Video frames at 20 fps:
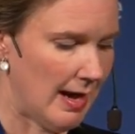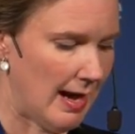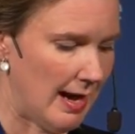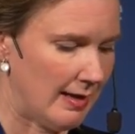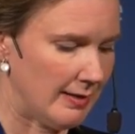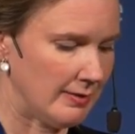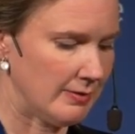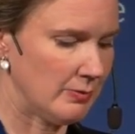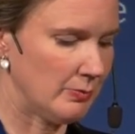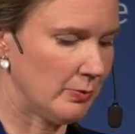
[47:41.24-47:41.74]

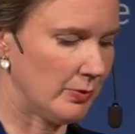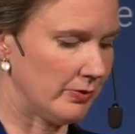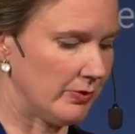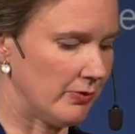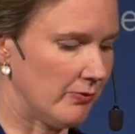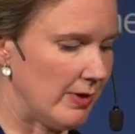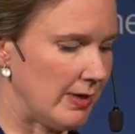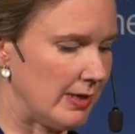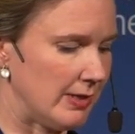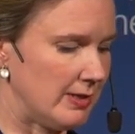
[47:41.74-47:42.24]
and what
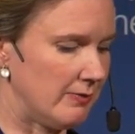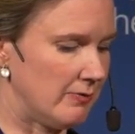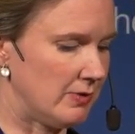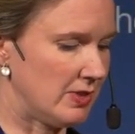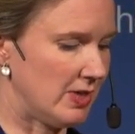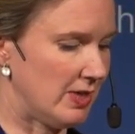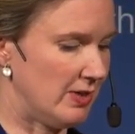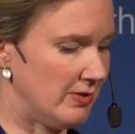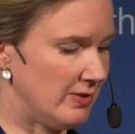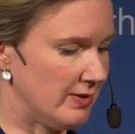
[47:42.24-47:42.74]
the regulatory
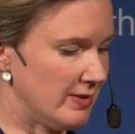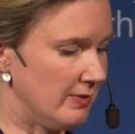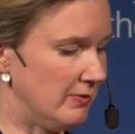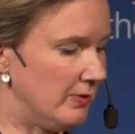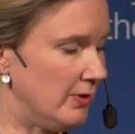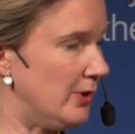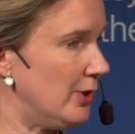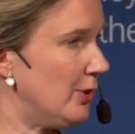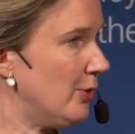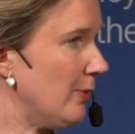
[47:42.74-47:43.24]
changes in
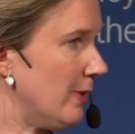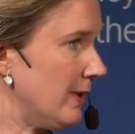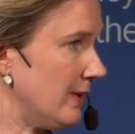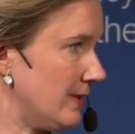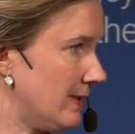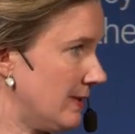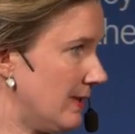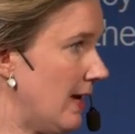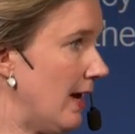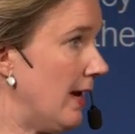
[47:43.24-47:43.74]
the
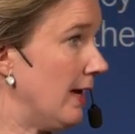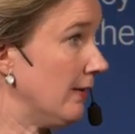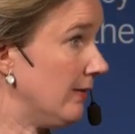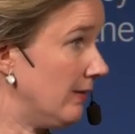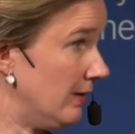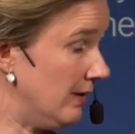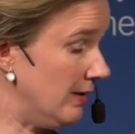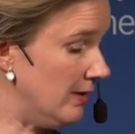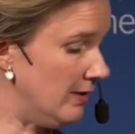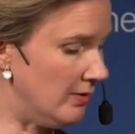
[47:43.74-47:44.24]
US and
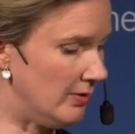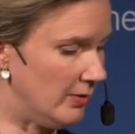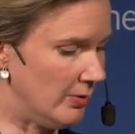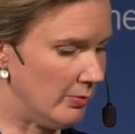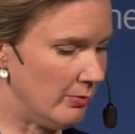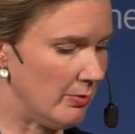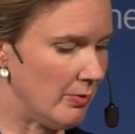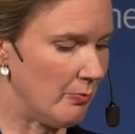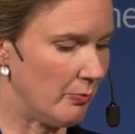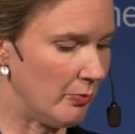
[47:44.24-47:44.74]
the
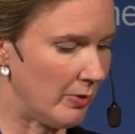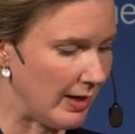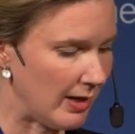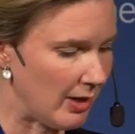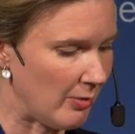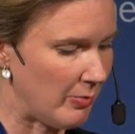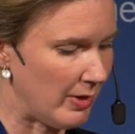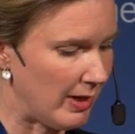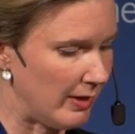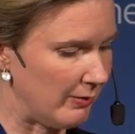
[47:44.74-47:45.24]
EU bring
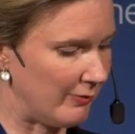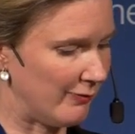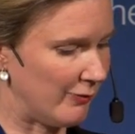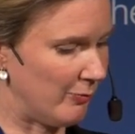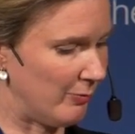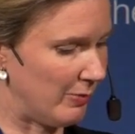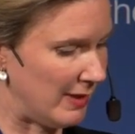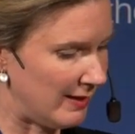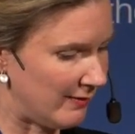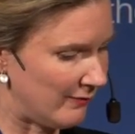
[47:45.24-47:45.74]
about
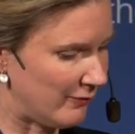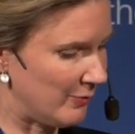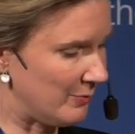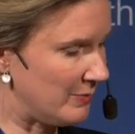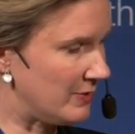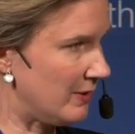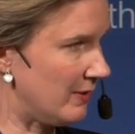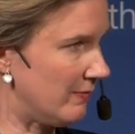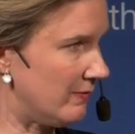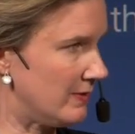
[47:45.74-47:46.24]
for
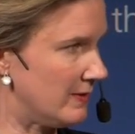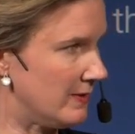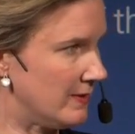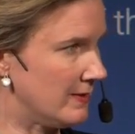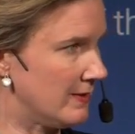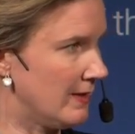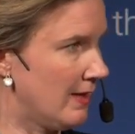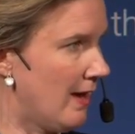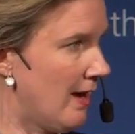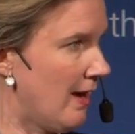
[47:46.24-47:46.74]
platform
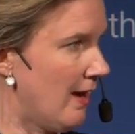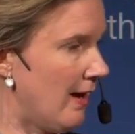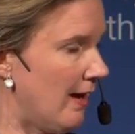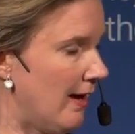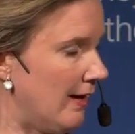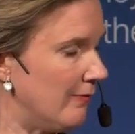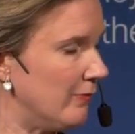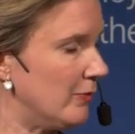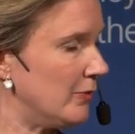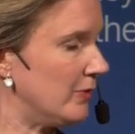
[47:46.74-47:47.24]
services
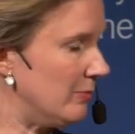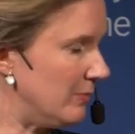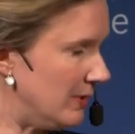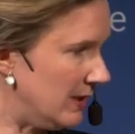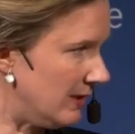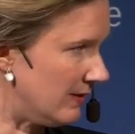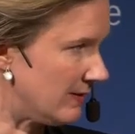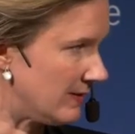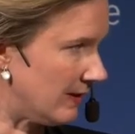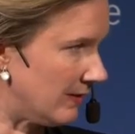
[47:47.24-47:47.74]
and for the
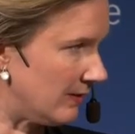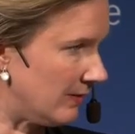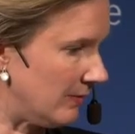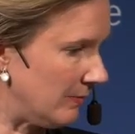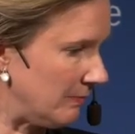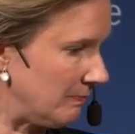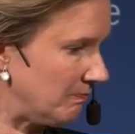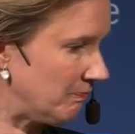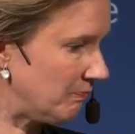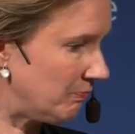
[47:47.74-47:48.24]
media sector.
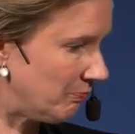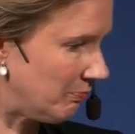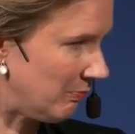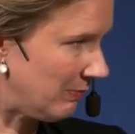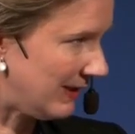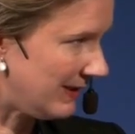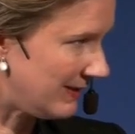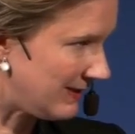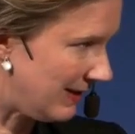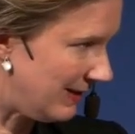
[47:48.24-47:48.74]

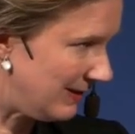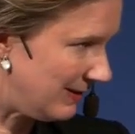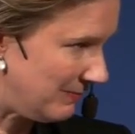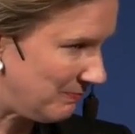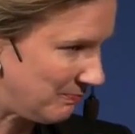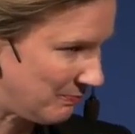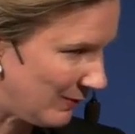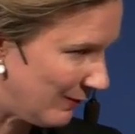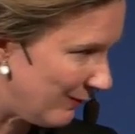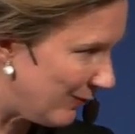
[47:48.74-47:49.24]
Please, Katie,
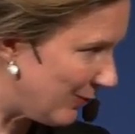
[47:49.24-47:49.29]
the